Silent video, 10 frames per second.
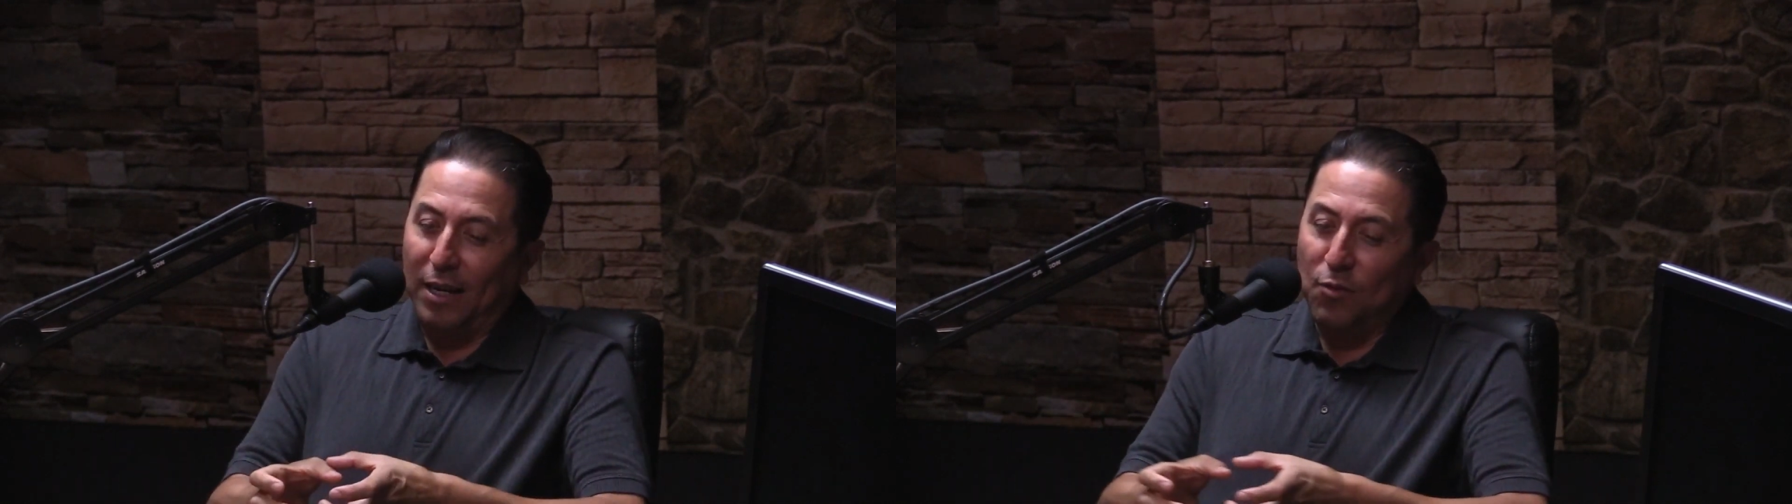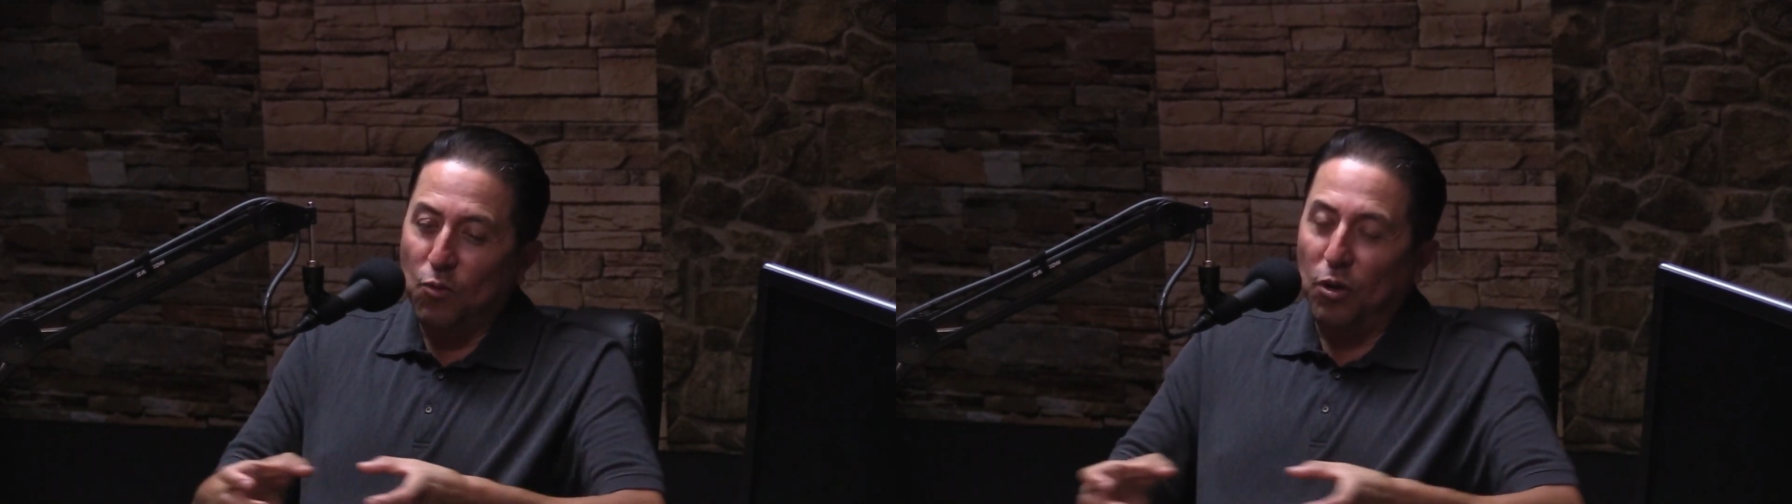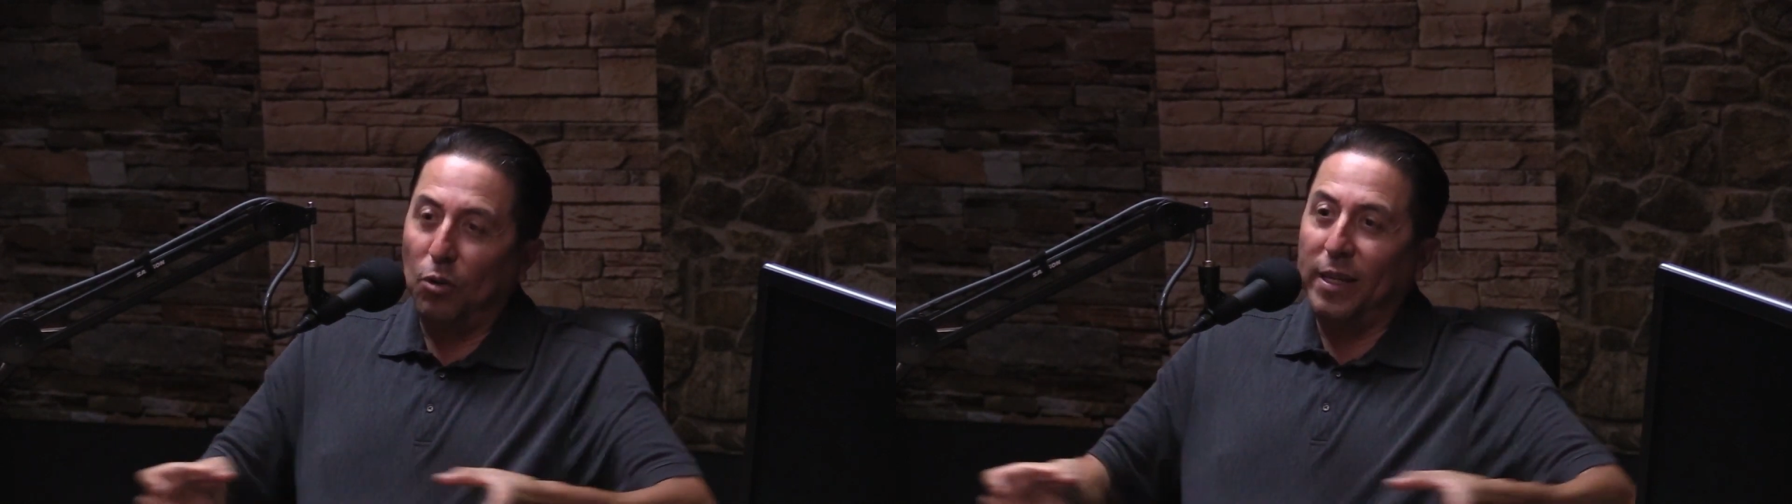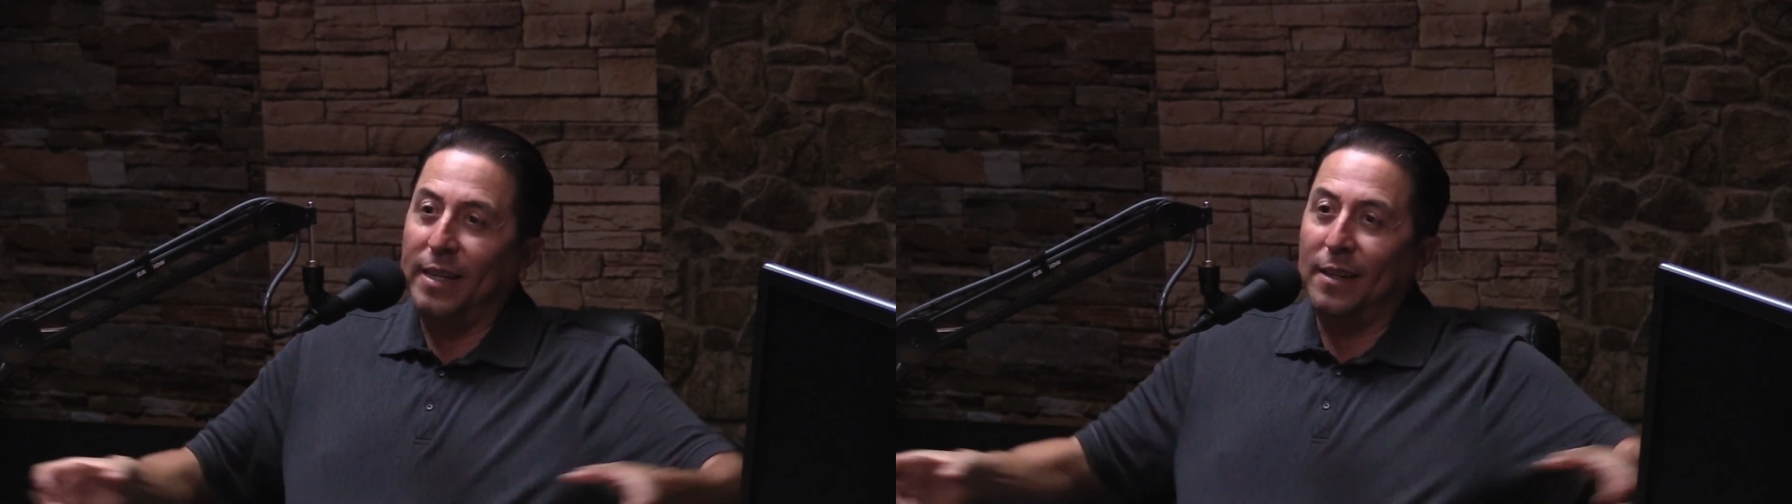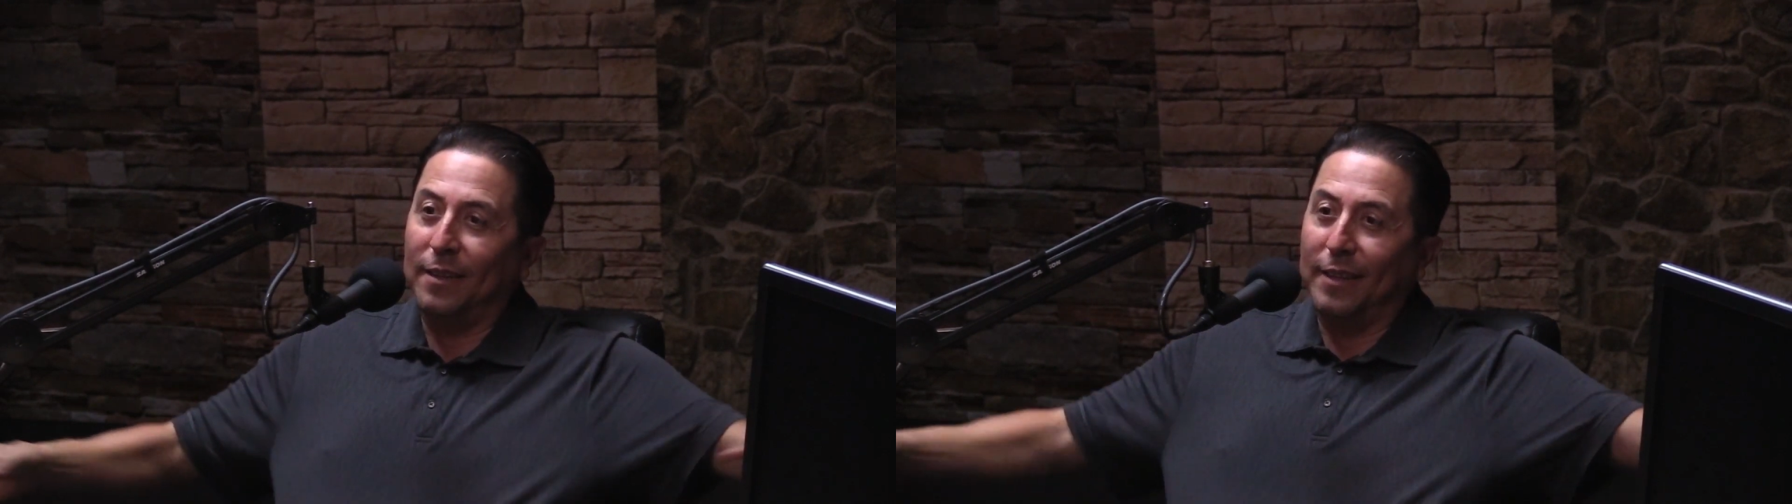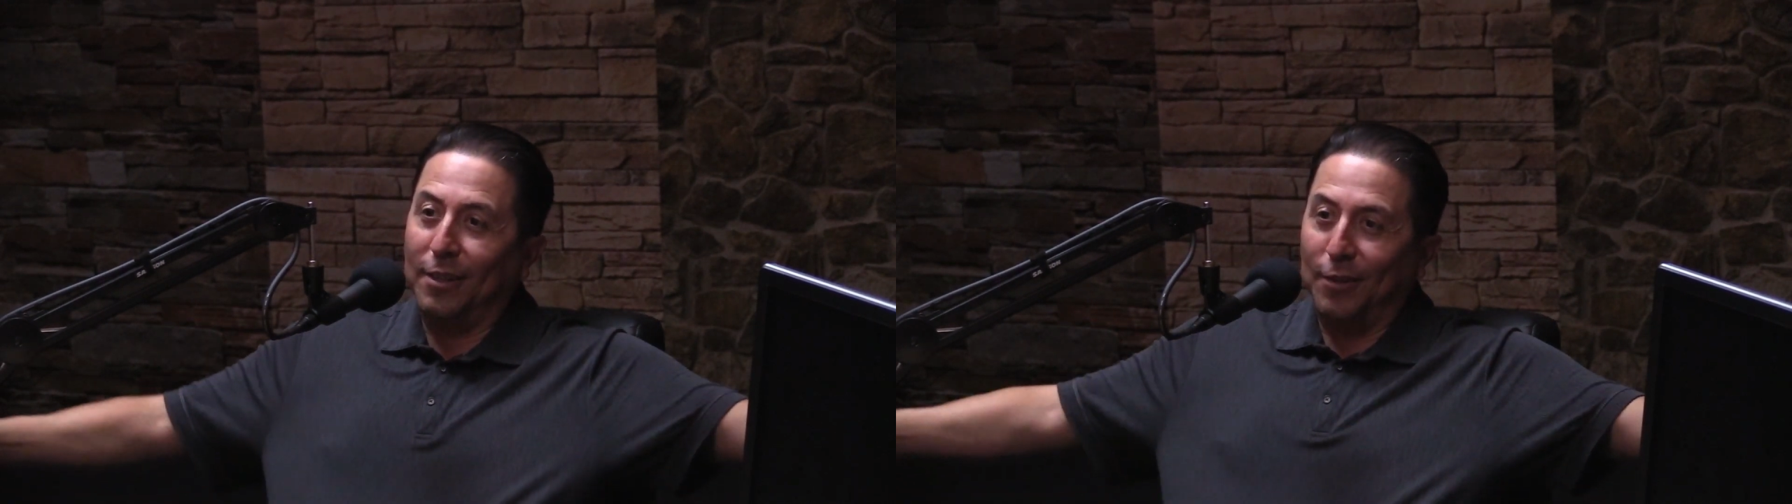unrolling, you